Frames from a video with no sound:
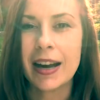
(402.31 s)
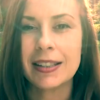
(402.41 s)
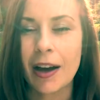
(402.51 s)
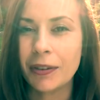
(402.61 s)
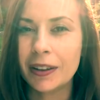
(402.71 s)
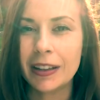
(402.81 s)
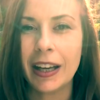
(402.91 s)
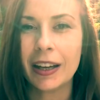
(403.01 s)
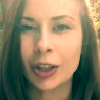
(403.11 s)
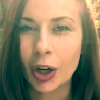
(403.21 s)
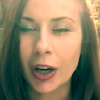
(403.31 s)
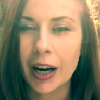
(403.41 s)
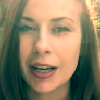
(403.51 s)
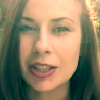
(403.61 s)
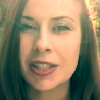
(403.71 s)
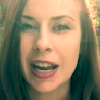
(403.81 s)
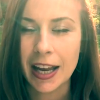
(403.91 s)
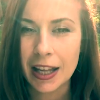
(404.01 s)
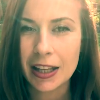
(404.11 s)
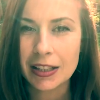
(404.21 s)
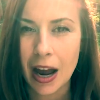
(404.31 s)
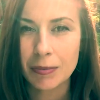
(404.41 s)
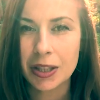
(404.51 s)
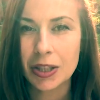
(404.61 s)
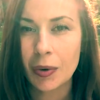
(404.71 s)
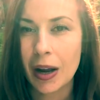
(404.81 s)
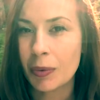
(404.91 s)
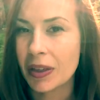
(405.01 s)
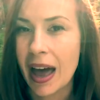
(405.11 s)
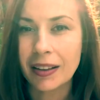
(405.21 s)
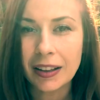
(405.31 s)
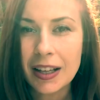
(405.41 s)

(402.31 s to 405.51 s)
I definitely encourage taking the time to do it with at